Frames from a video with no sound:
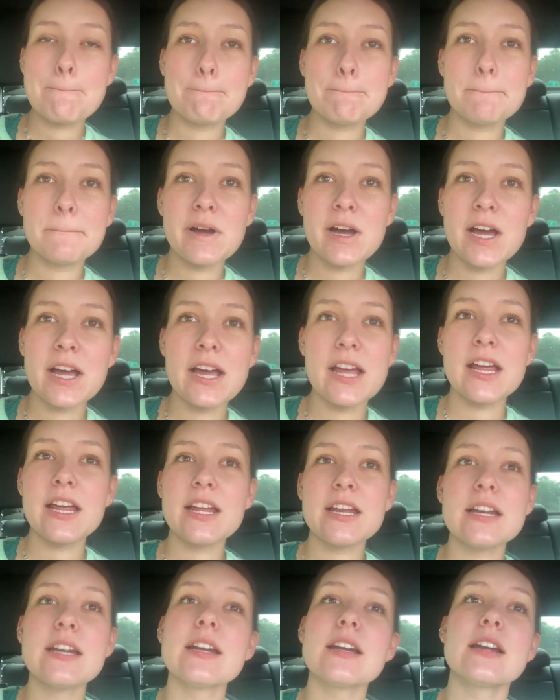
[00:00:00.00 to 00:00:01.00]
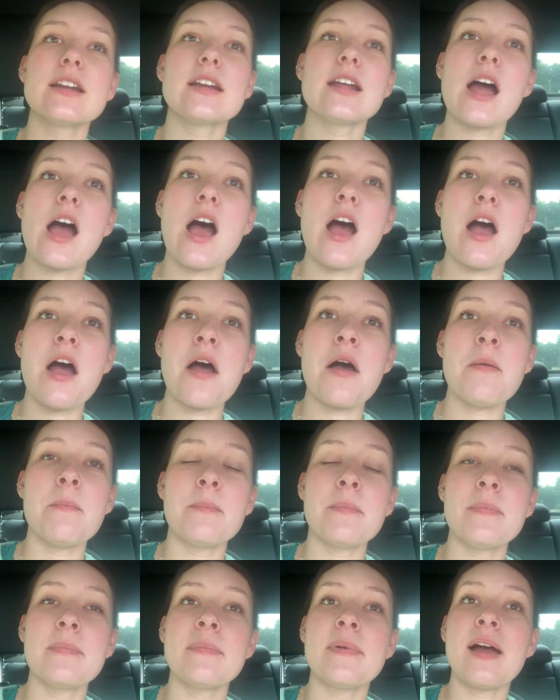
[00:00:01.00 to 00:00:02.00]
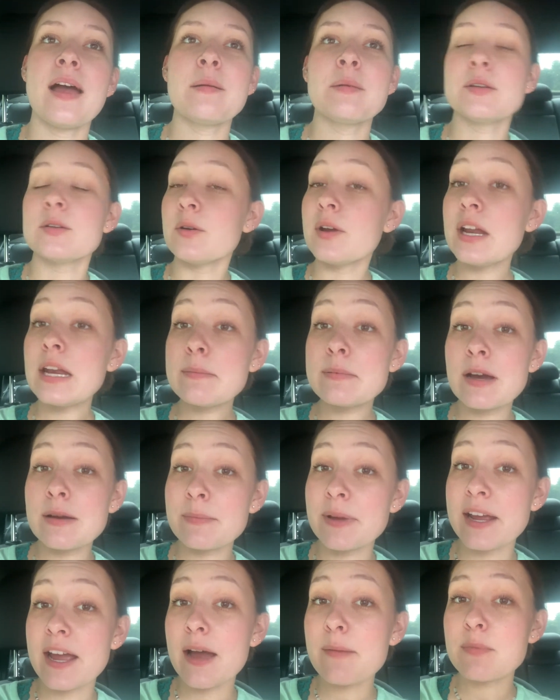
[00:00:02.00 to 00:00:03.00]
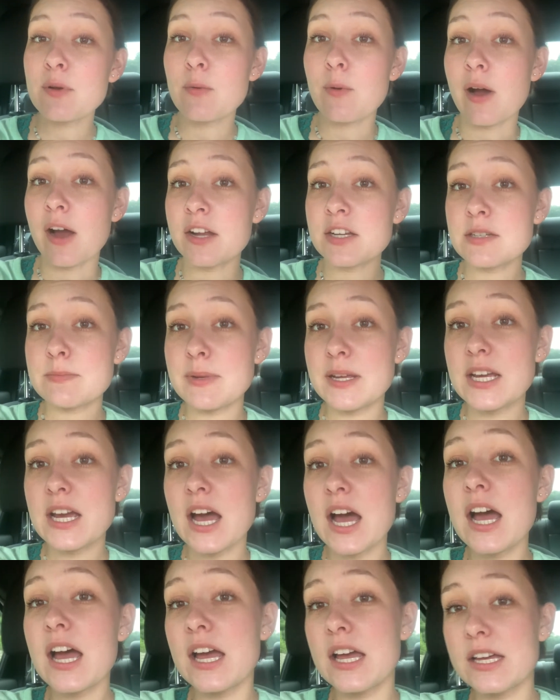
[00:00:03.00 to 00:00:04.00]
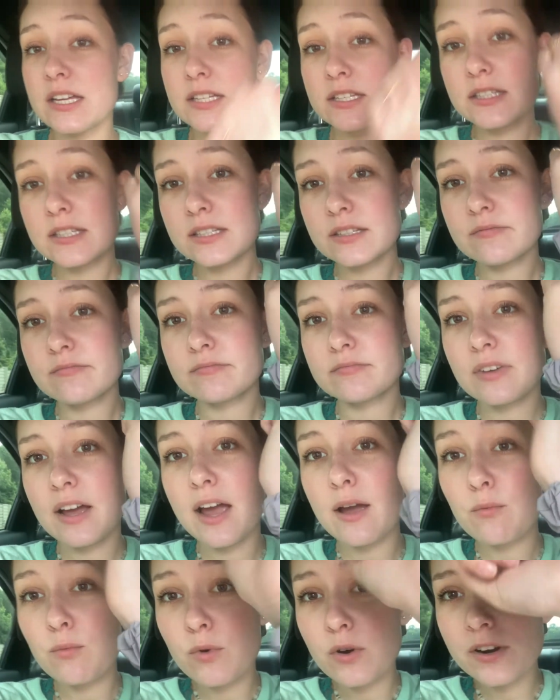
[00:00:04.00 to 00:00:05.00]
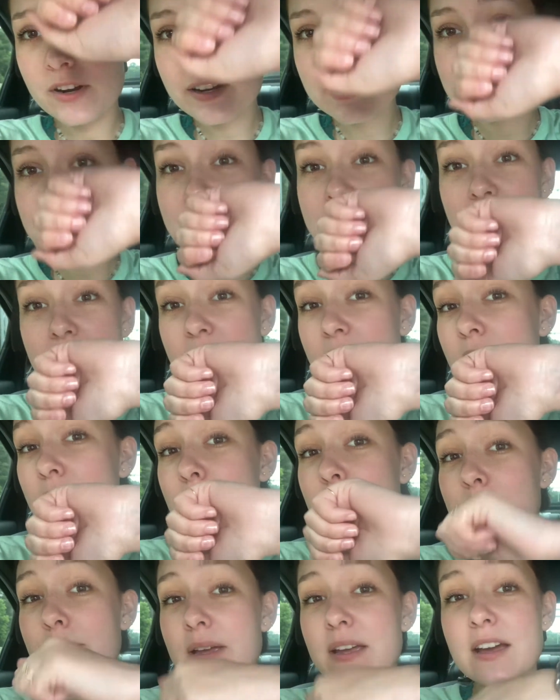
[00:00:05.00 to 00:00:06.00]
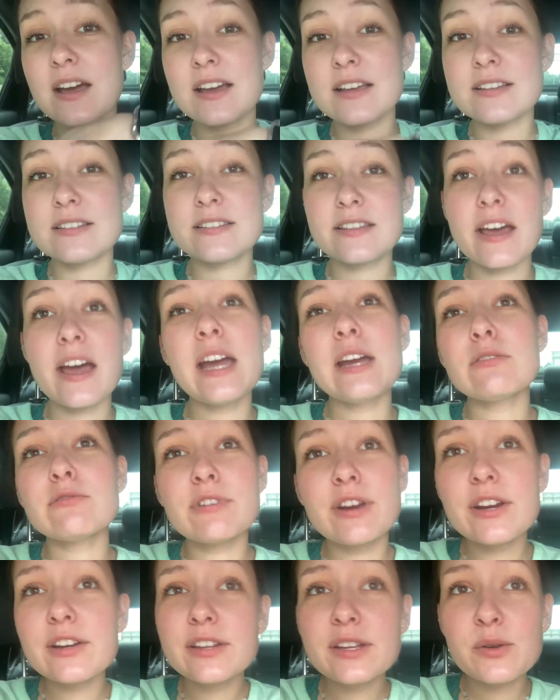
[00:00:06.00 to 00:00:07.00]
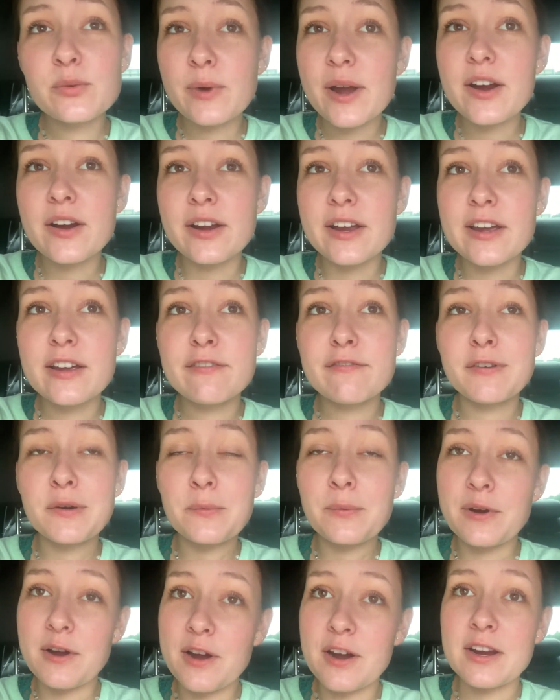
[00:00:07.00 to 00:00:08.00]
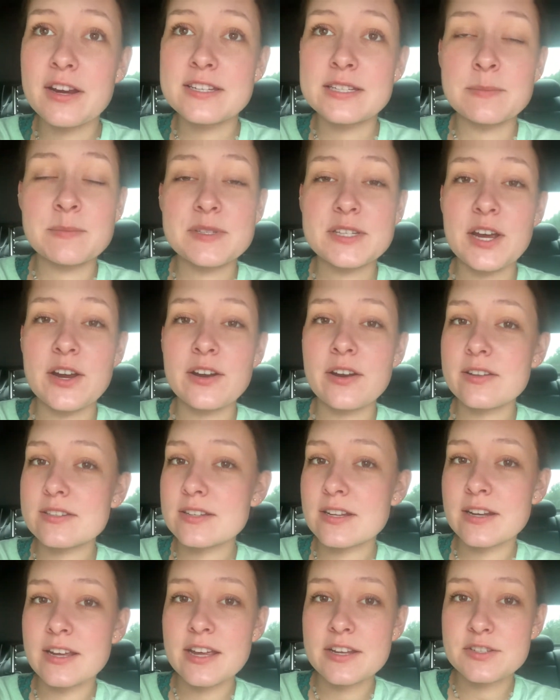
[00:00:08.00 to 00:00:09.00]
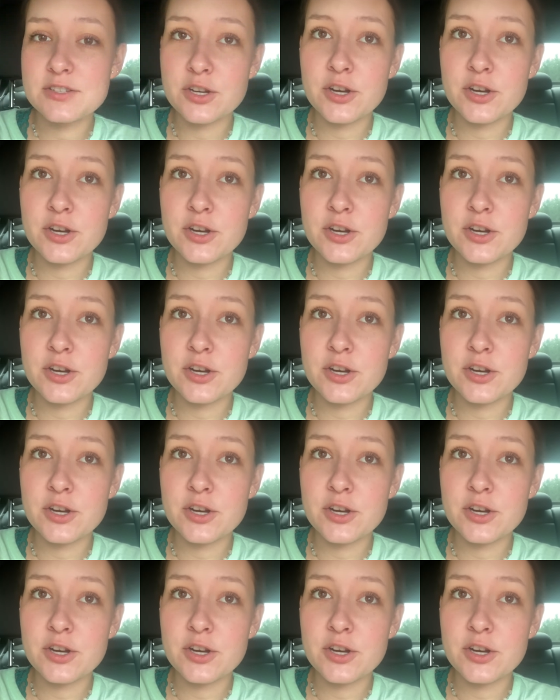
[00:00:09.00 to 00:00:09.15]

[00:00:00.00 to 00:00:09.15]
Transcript: but um, I'm annoyed about my Apple Watch because I wore it today because I rarely wear it for work because I'm scared it's going to get